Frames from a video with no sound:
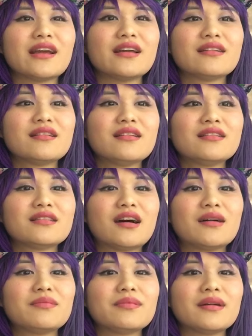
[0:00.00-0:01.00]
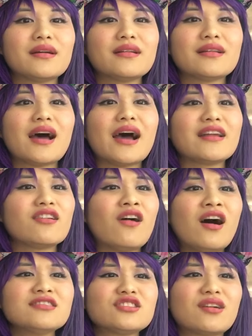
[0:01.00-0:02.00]
8. Top 9. No,
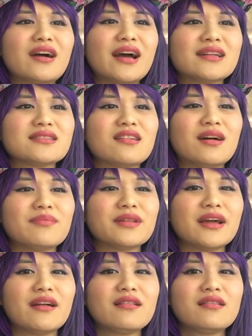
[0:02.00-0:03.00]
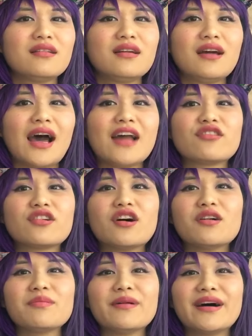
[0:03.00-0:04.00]
all Straw Hats are up there. I don't
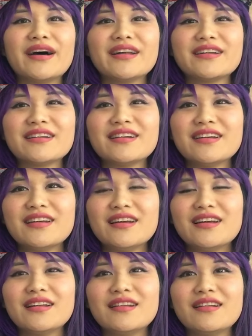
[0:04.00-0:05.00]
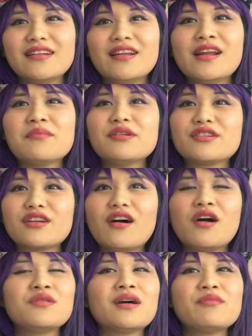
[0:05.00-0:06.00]
know, but number
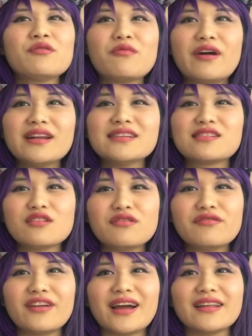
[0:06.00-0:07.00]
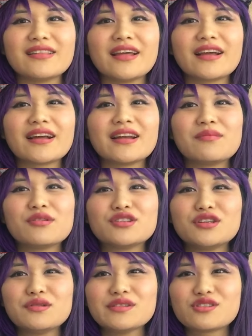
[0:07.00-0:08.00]
1 is Luffy, I think. And number
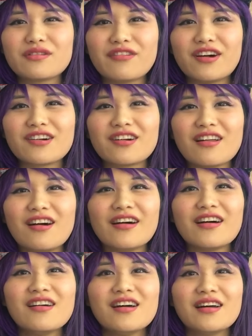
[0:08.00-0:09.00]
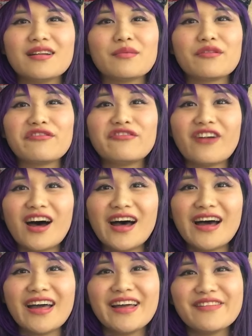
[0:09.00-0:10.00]
2 is Trafalgar Law. Number
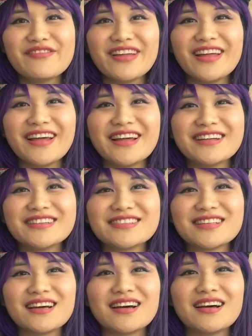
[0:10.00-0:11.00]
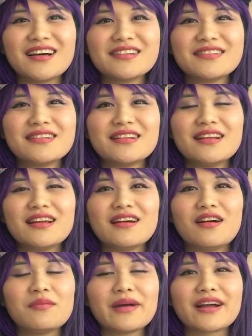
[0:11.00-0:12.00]
5 is,
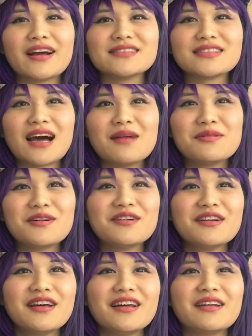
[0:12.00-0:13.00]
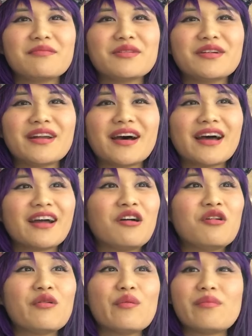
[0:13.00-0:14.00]
oh my god, Sabo. Number 9,
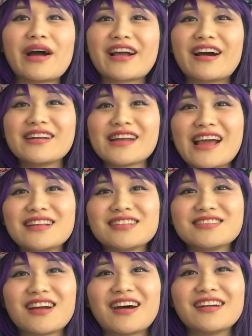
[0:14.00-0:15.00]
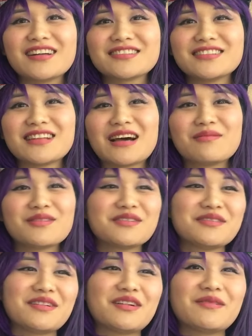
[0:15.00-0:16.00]
oh my god, Ace is not next to Sabo.
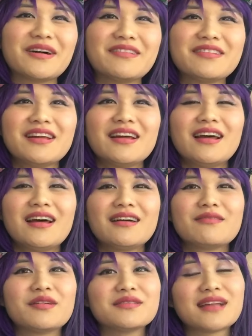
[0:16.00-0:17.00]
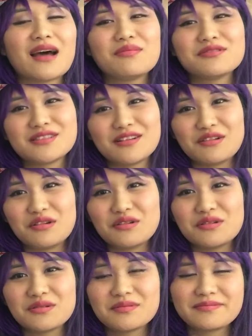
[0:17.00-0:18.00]
Oh wow. Well, Sabo's the
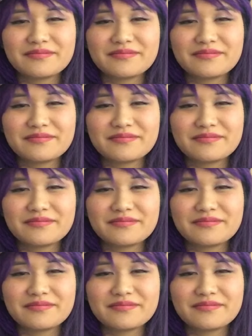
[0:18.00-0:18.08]
new